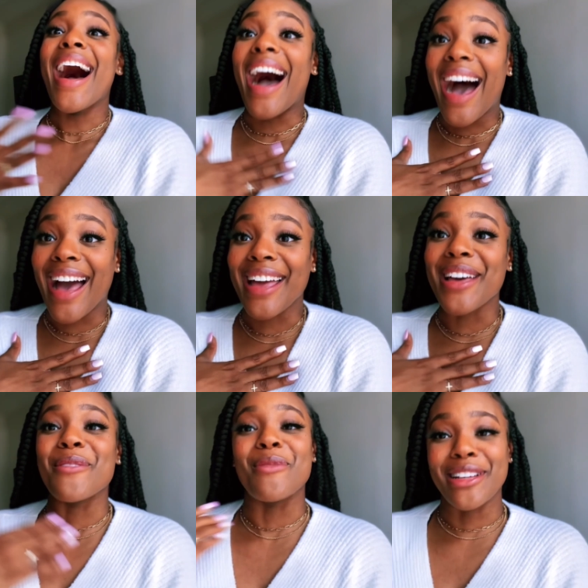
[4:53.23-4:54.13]
I
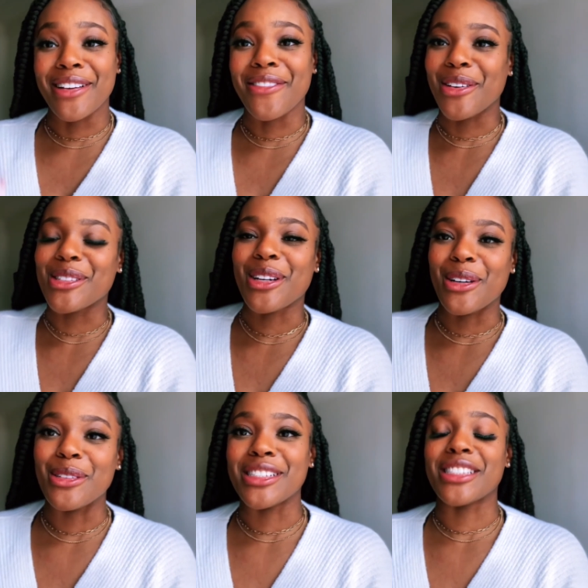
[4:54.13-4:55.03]
am one of those
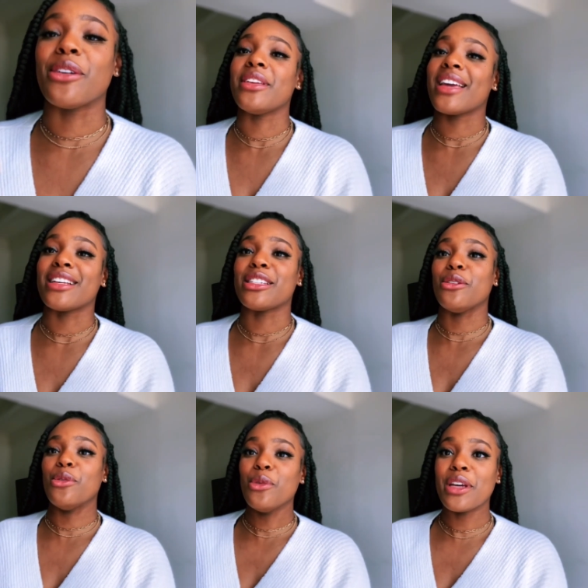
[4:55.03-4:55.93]
coaches. So yes,
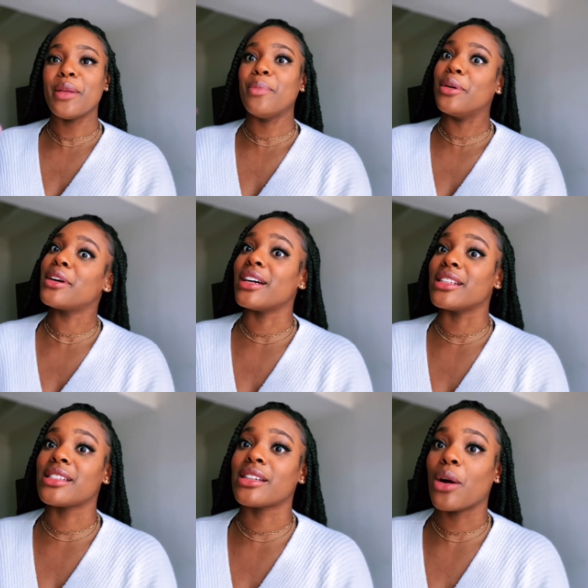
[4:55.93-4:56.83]
you can book a
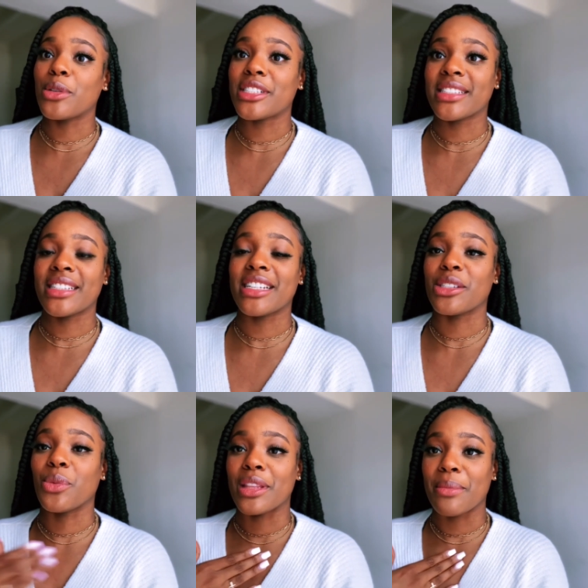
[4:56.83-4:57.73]
coaching
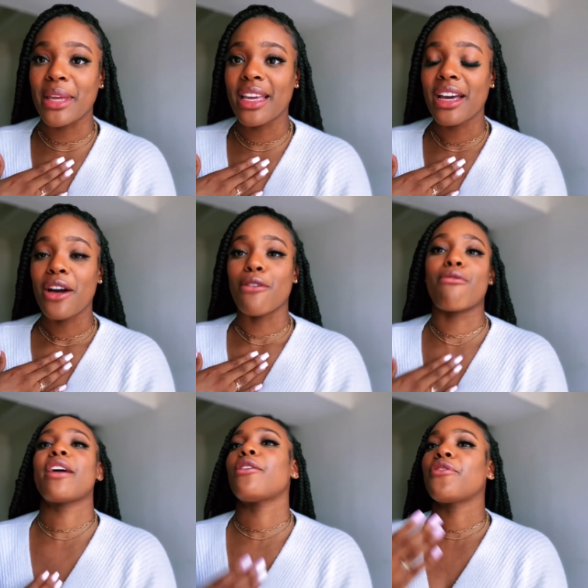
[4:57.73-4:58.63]
session with me
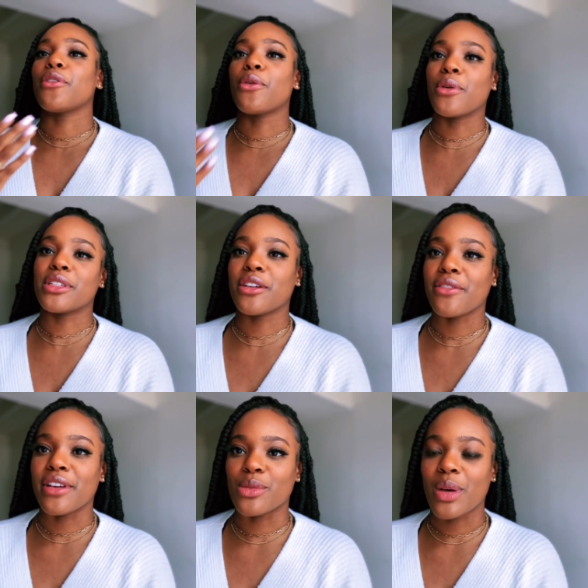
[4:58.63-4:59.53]
right off the Course
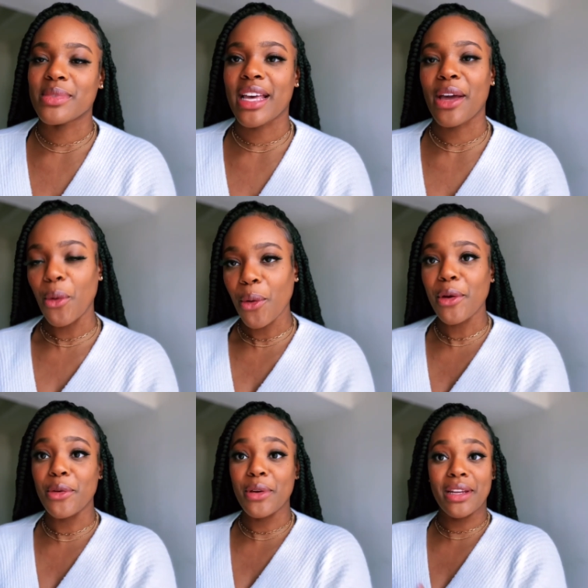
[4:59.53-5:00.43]
Careers website, or
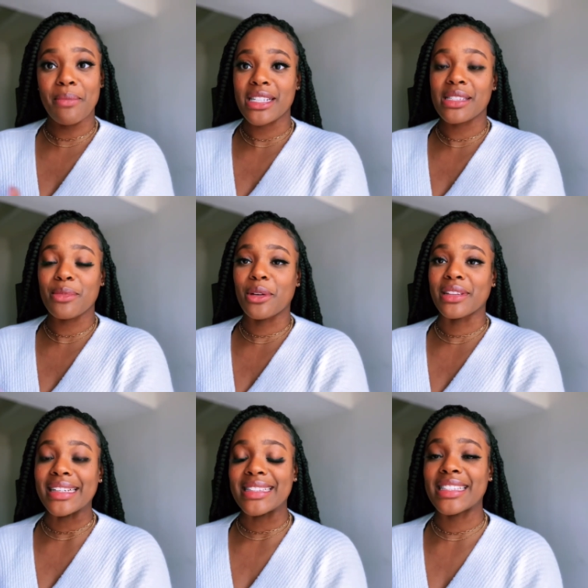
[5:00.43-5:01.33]
you can message me on
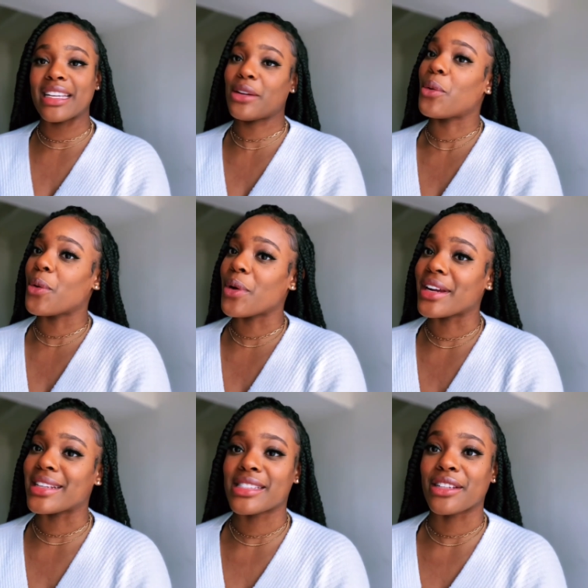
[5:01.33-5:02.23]
LinkedIn or
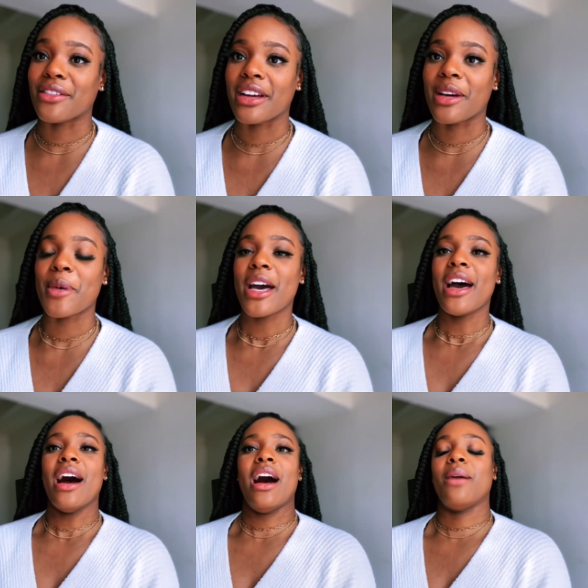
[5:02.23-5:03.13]
Instagram
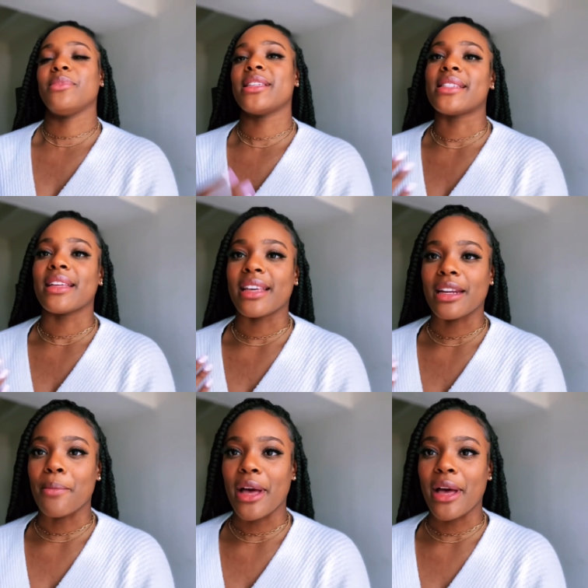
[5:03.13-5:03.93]
um, to set that up